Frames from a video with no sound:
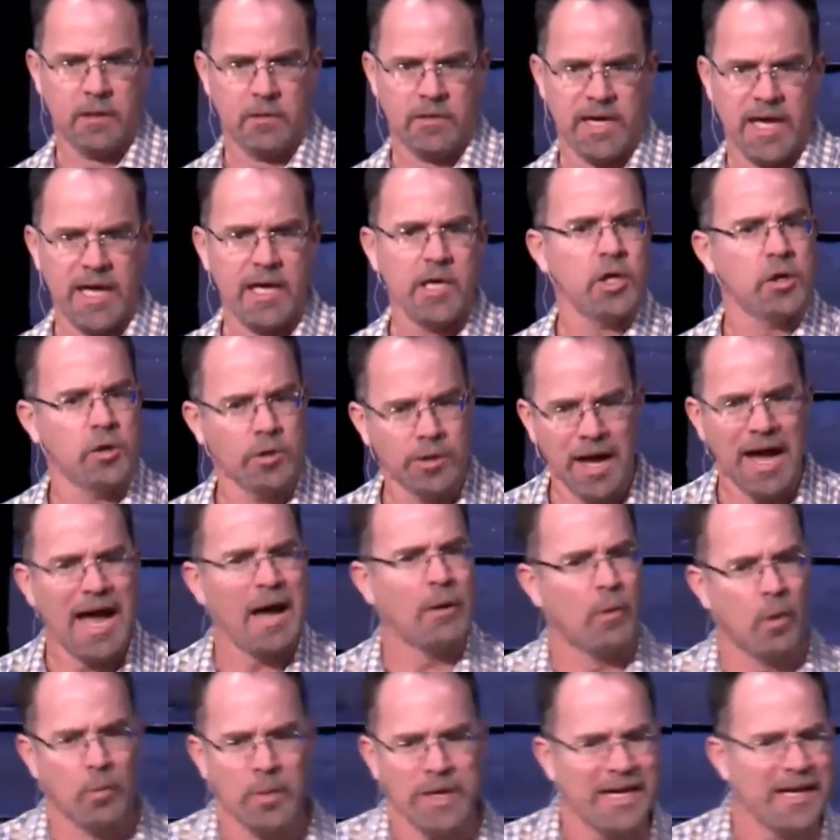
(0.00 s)
Okay, you and I,
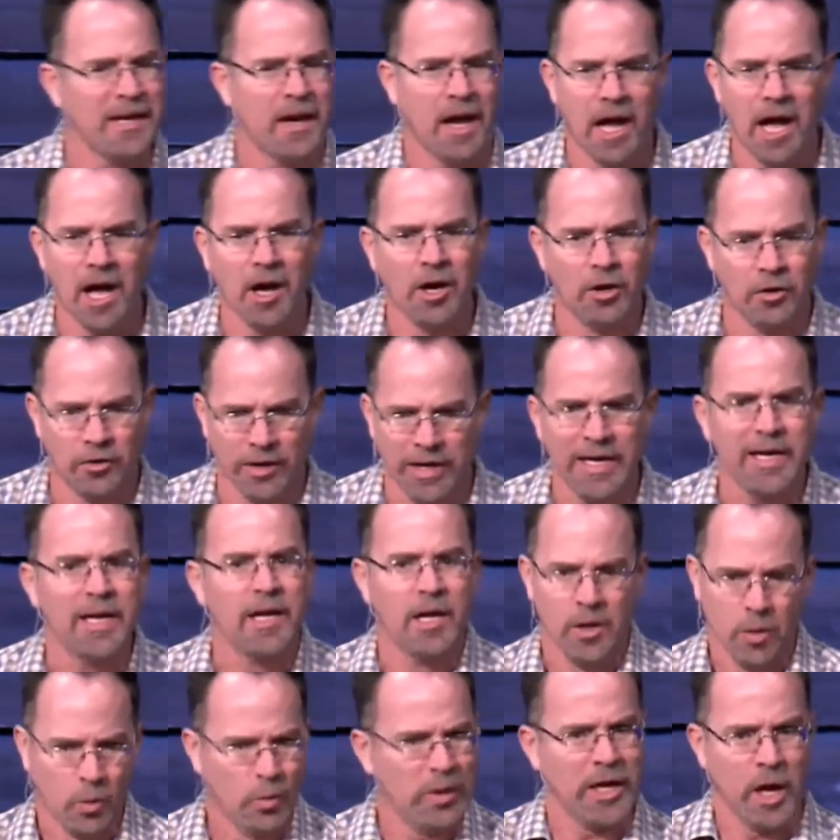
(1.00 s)
when we get hungry,
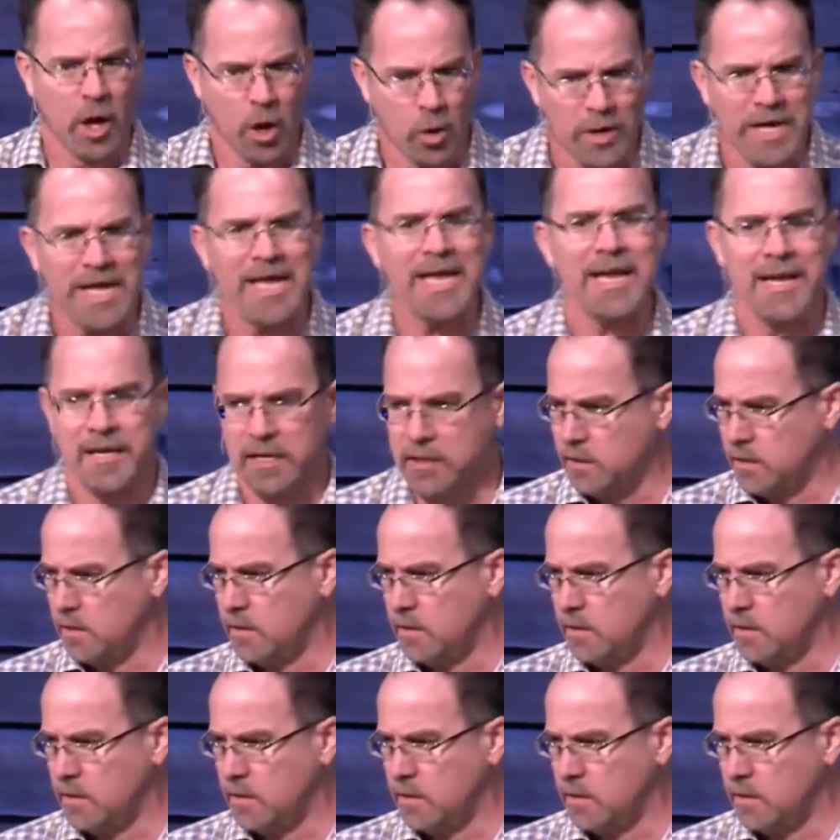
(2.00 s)
we go eat.